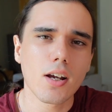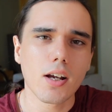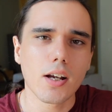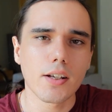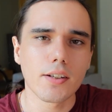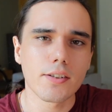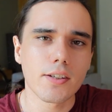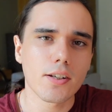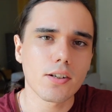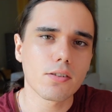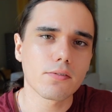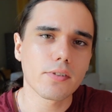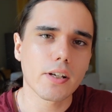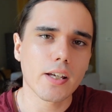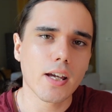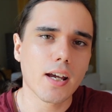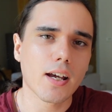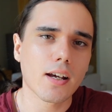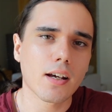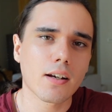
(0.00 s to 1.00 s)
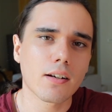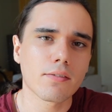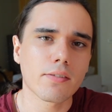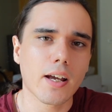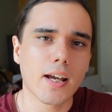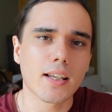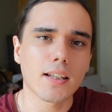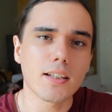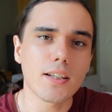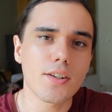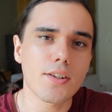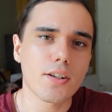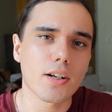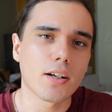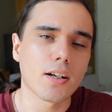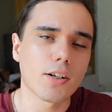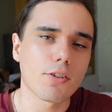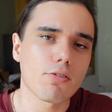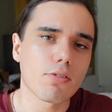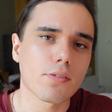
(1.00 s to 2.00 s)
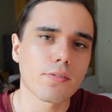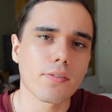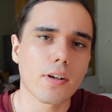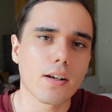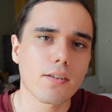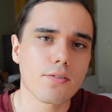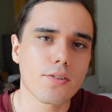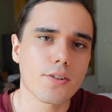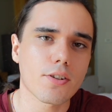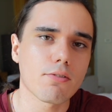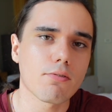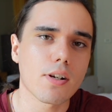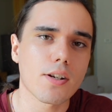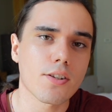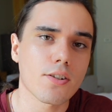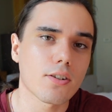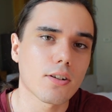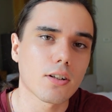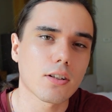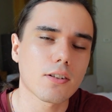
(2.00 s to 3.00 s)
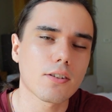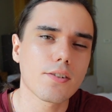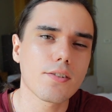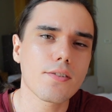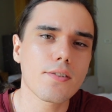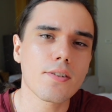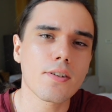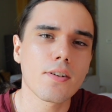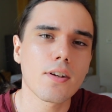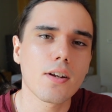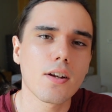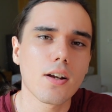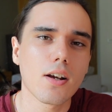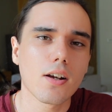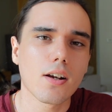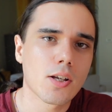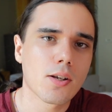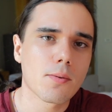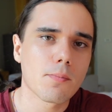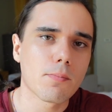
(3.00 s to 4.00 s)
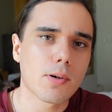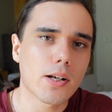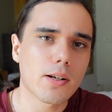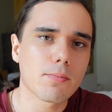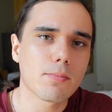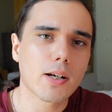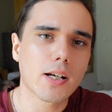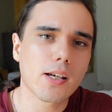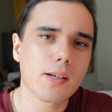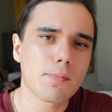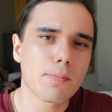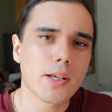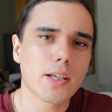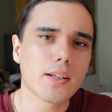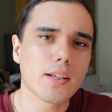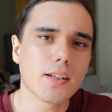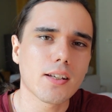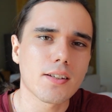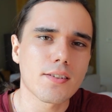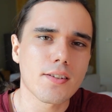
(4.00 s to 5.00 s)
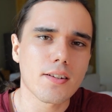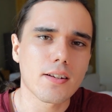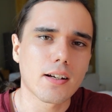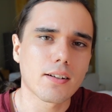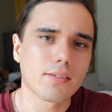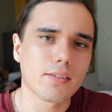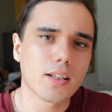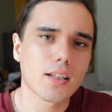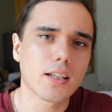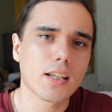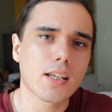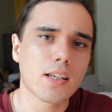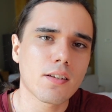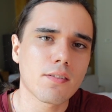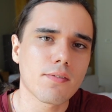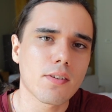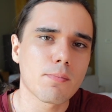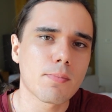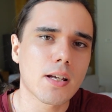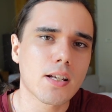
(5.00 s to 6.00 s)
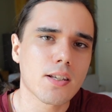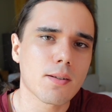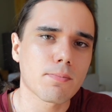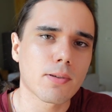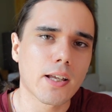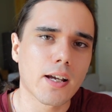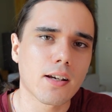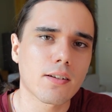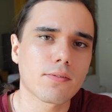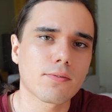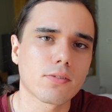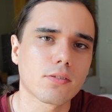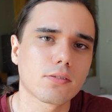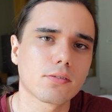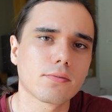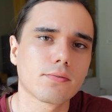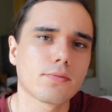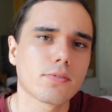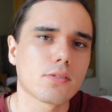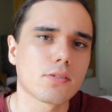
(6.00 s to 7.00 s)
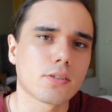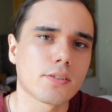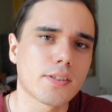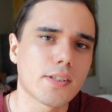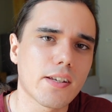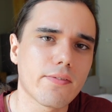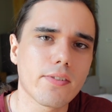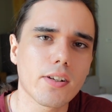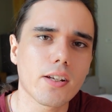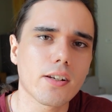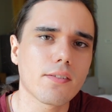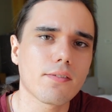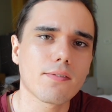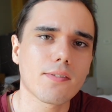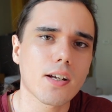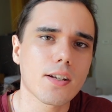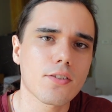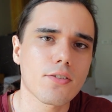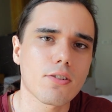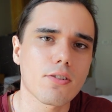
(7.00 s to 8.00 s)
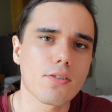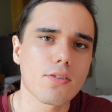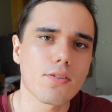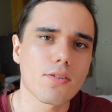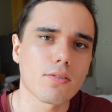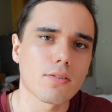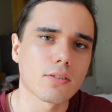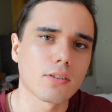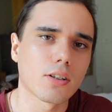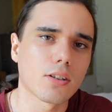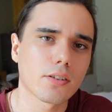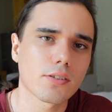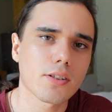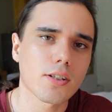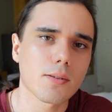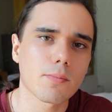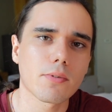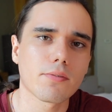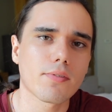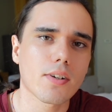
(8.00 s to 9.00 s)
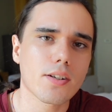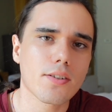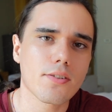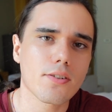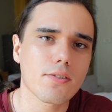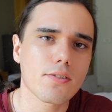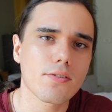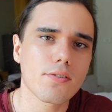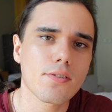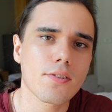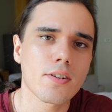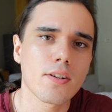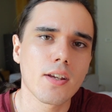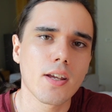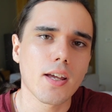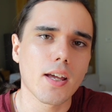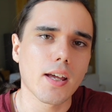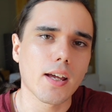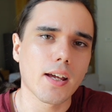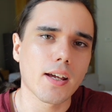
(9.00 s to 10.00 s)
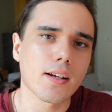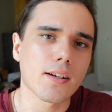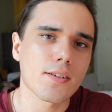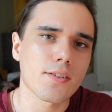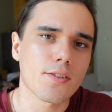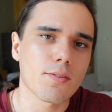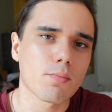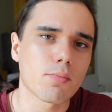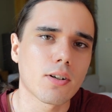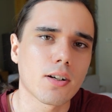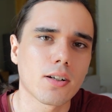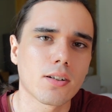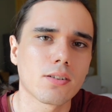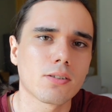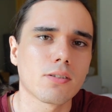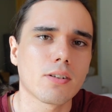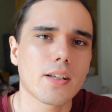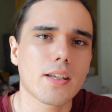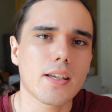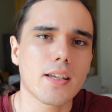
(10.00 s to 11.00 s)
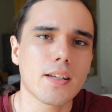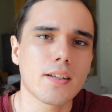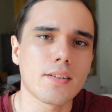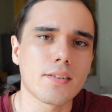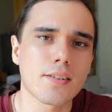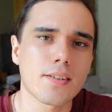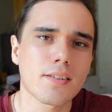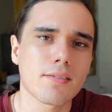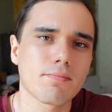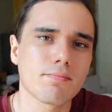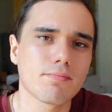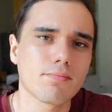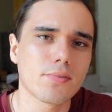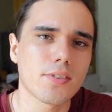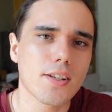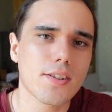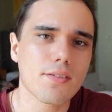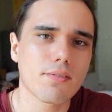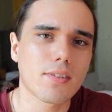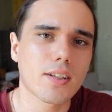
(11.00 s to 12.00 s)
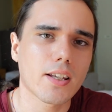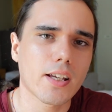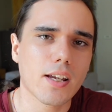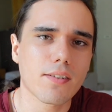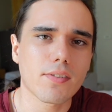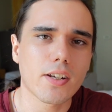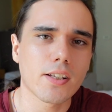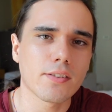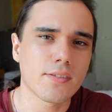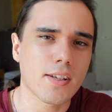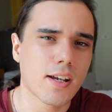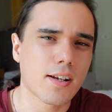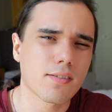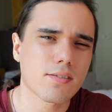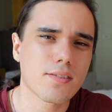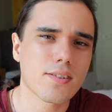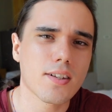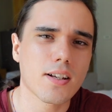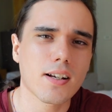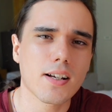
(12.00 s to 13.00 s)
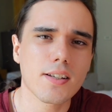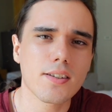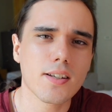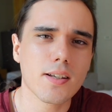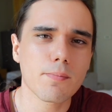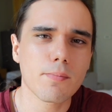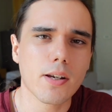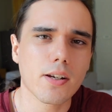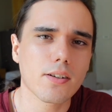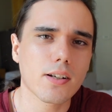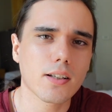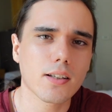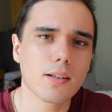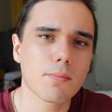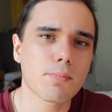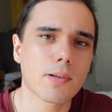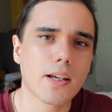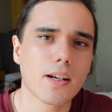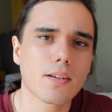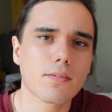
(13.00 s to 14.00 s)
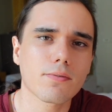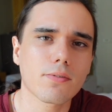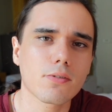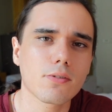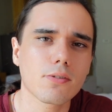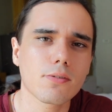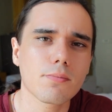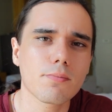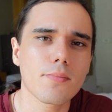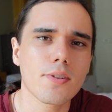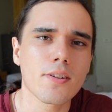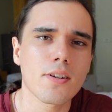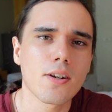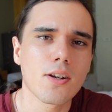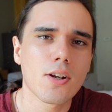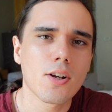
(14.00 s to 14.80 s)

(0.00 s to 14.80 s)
until they have at least 100,000 US dollars. But in my opinion, it's not really the best platform for dividend investors or long-term investors, as while it doesn't really have any downsides compared to other platforms.